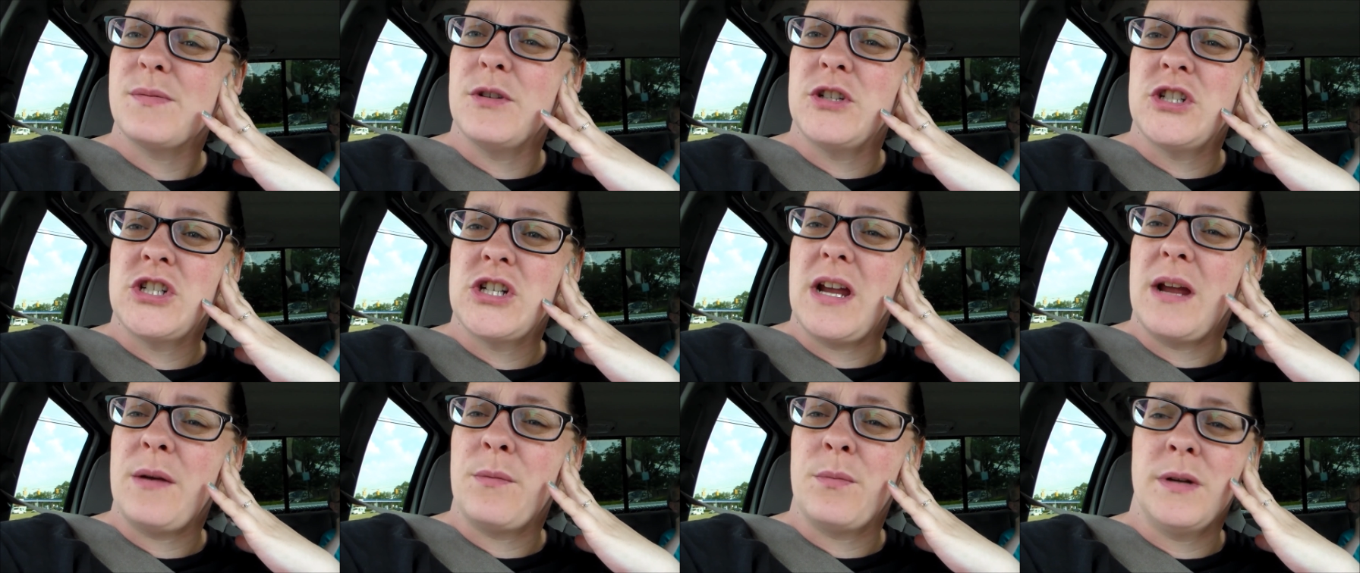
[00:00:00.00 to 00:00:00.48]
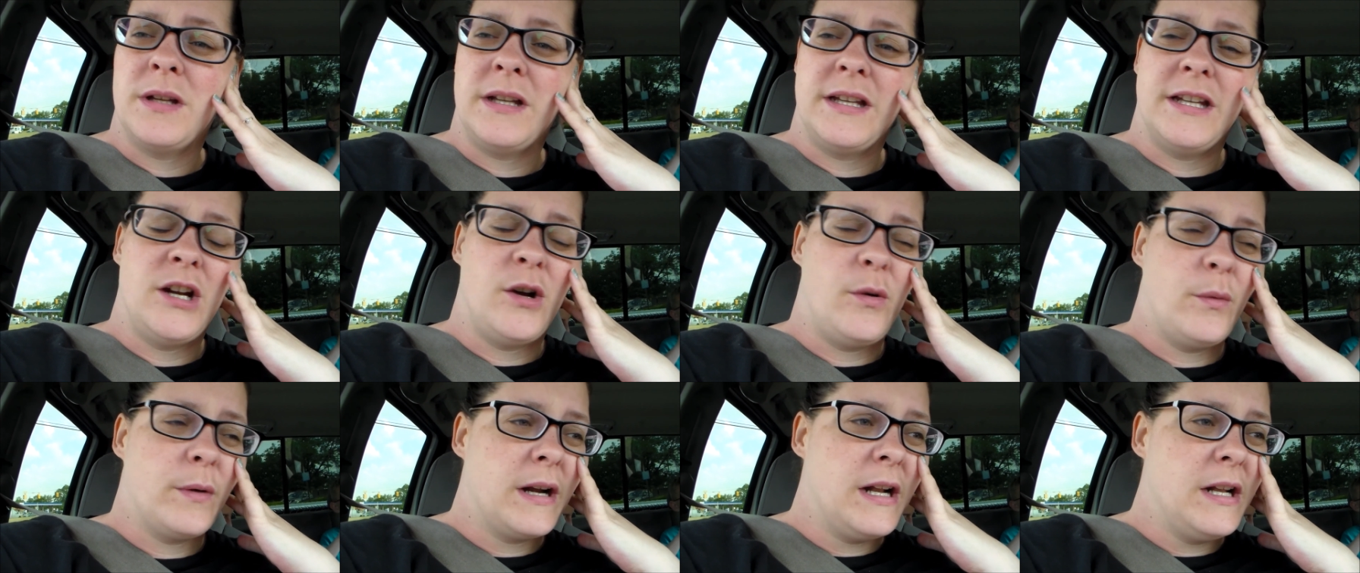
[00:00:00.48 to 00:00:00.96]
which I really
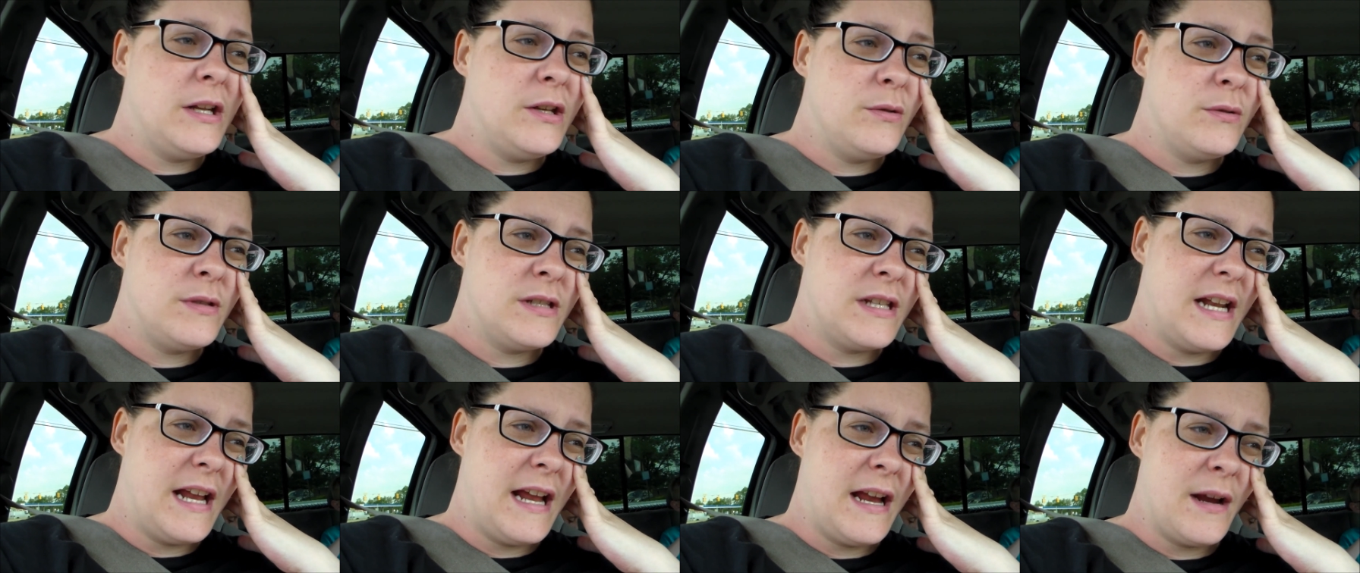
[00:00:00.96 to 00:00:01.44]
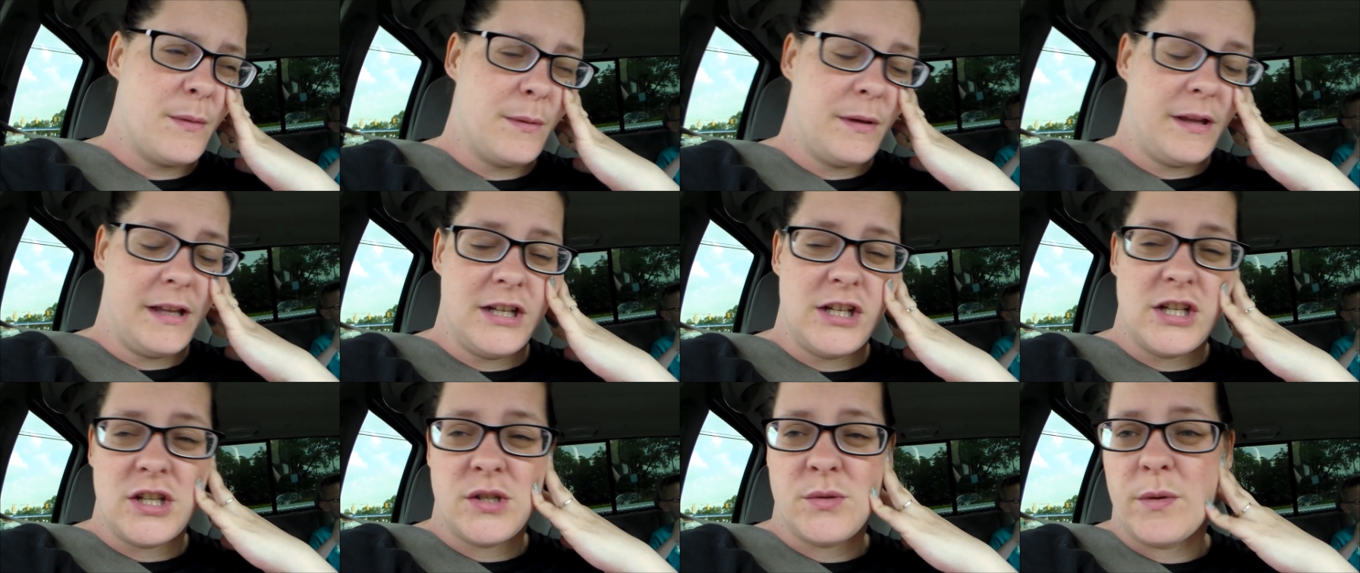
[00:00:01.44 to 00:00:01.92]
don't want to do today. I
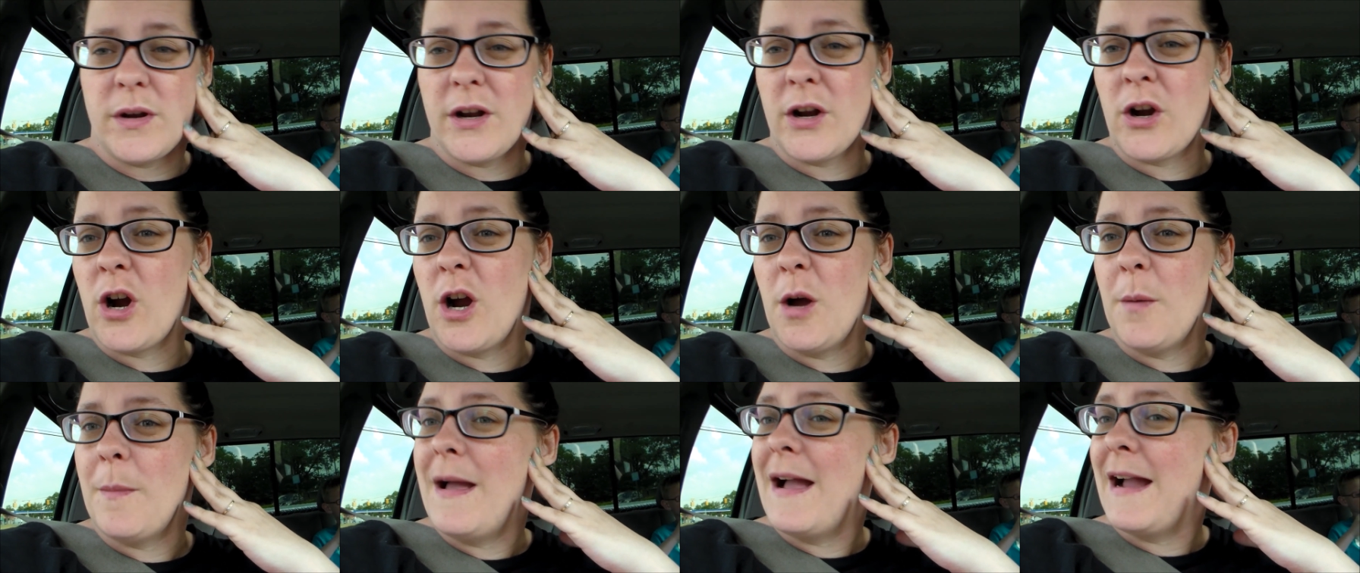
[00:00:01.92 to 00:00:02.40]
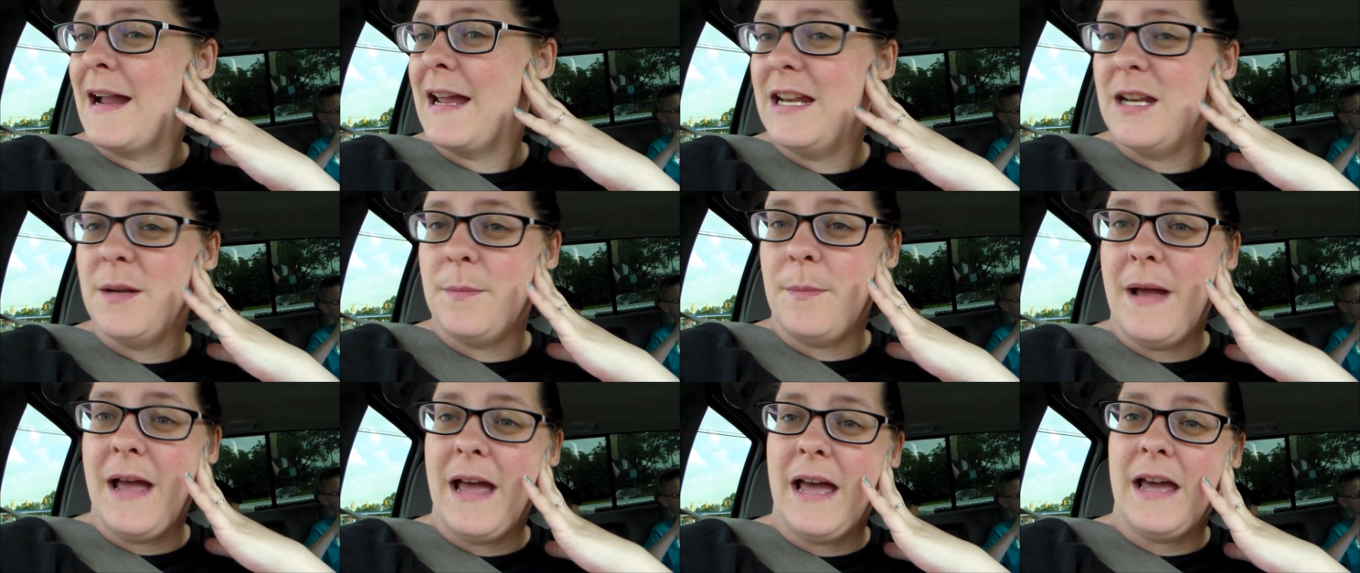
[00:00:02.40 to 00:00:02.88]
really just want to crawl back
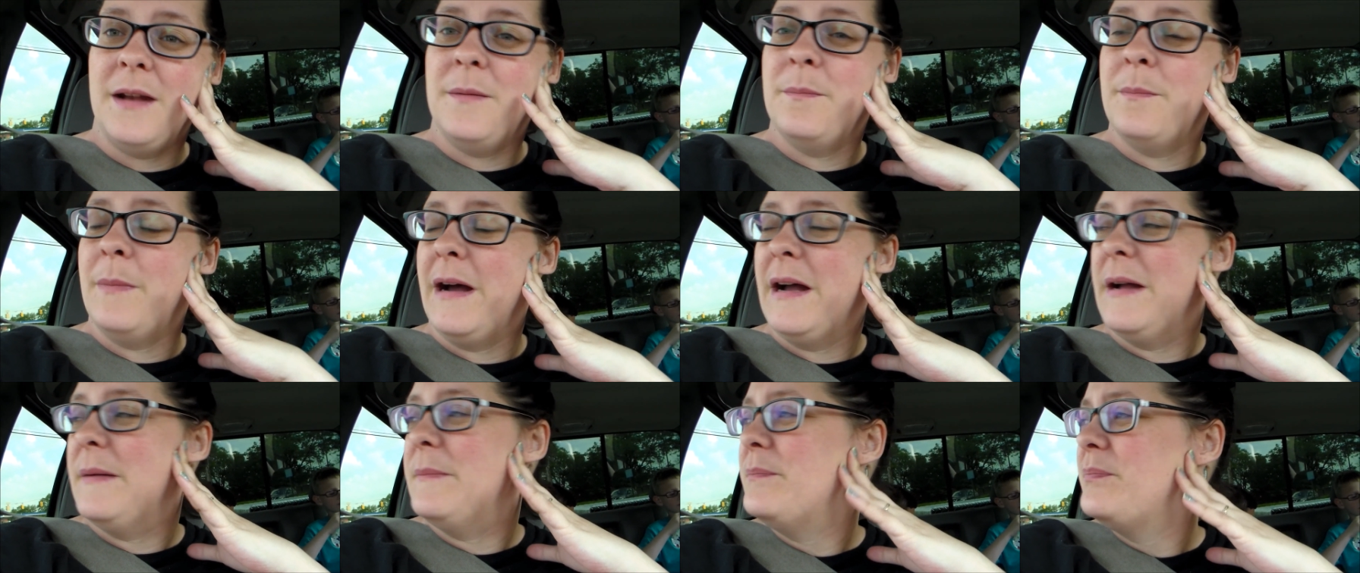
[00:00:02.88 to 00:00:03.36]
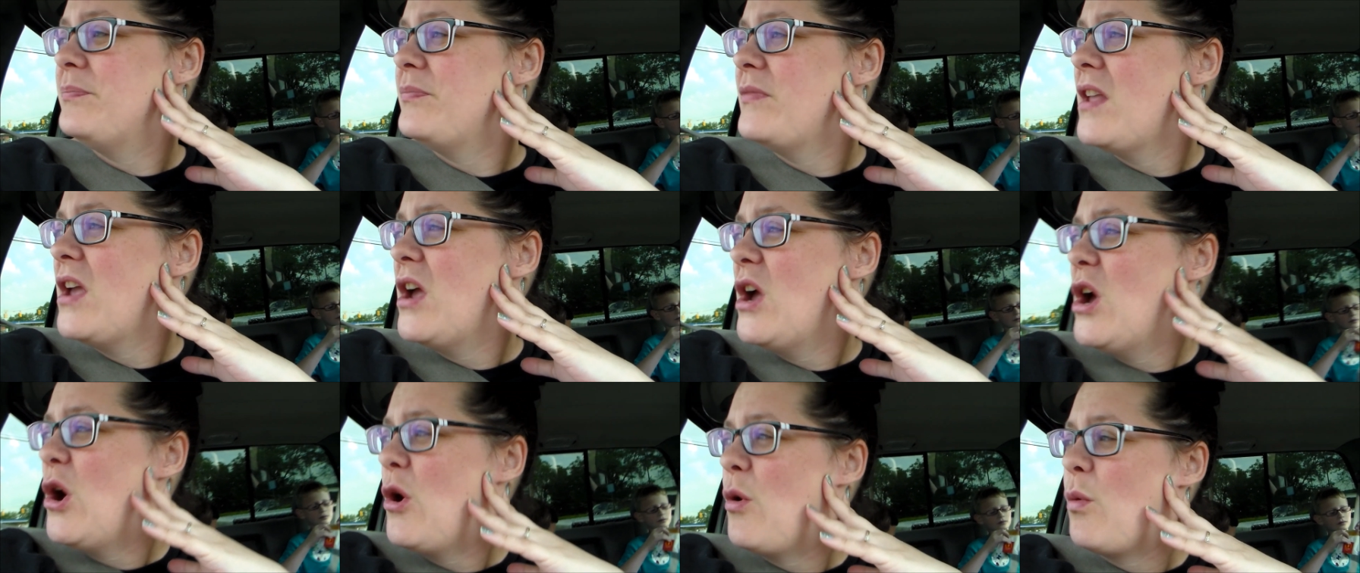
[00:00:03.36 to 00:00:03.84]
into bed, but
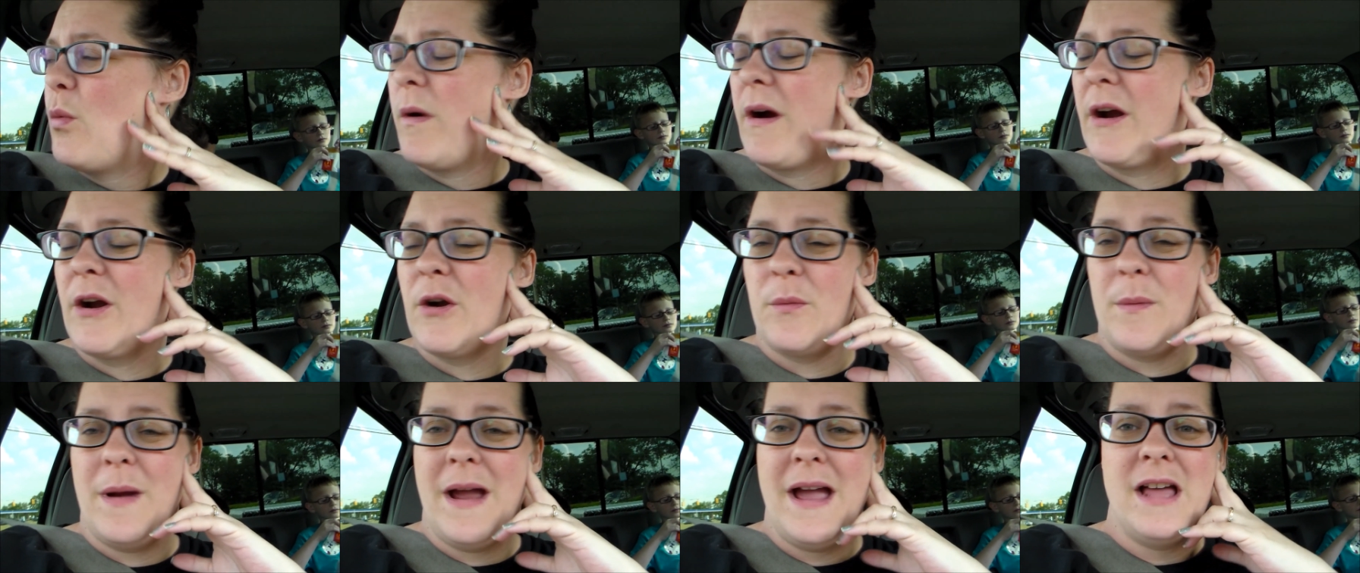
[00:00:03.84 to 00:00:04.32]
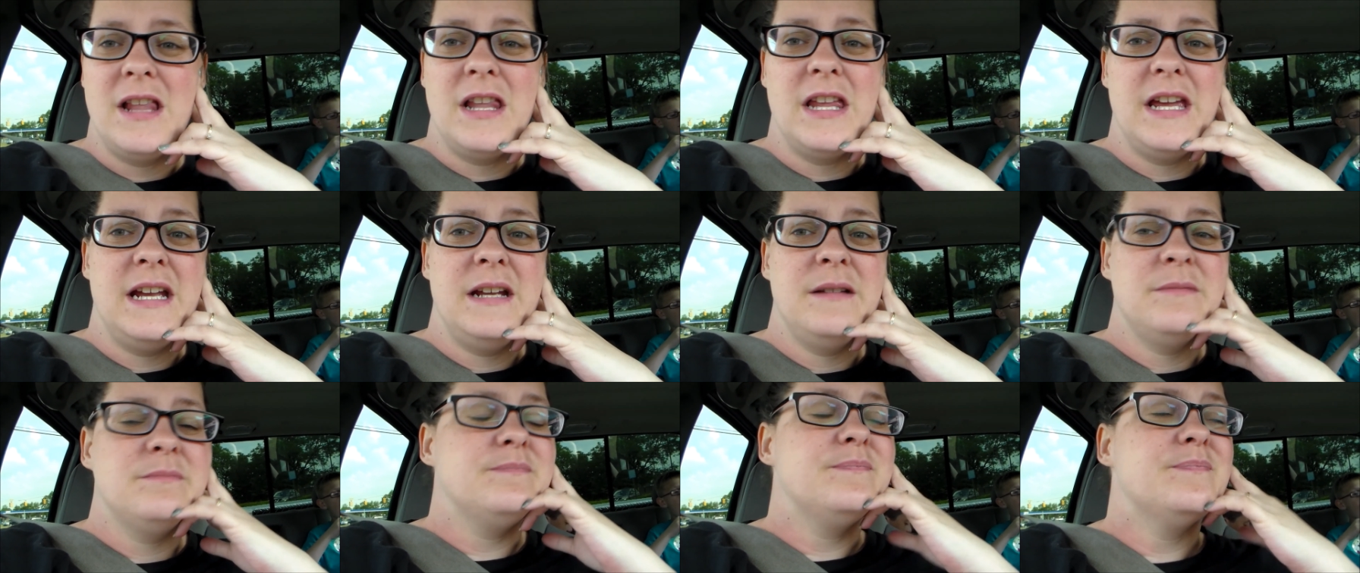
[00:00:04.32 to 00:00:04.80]
we're gonna
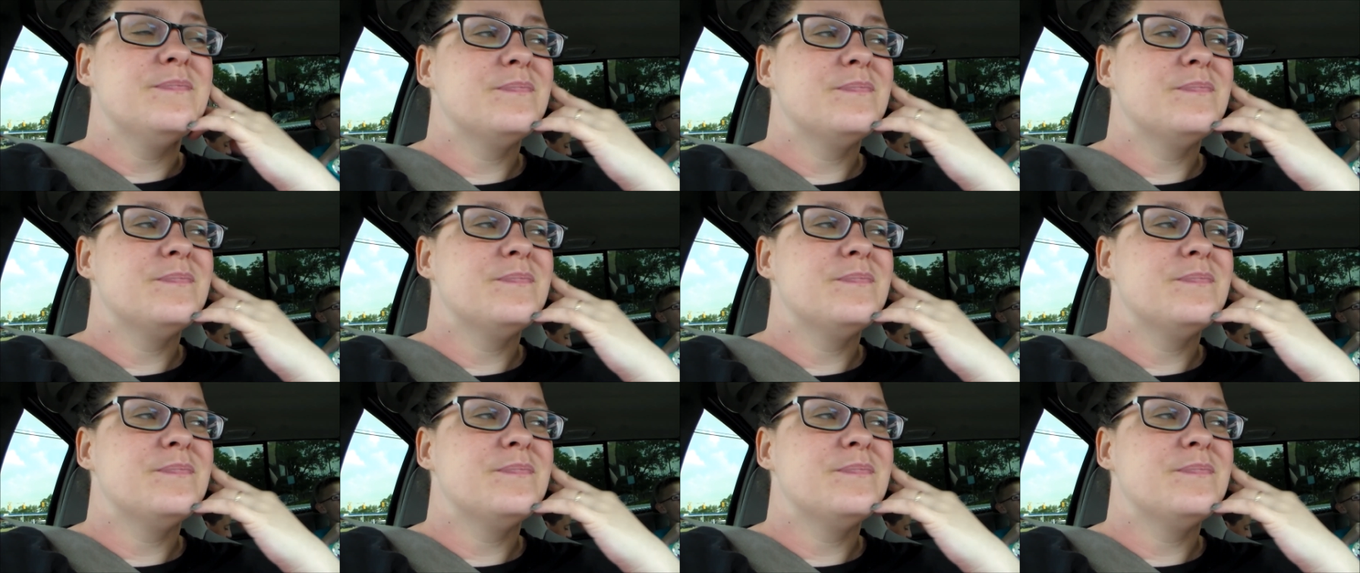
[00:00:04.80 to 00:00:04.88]
rally,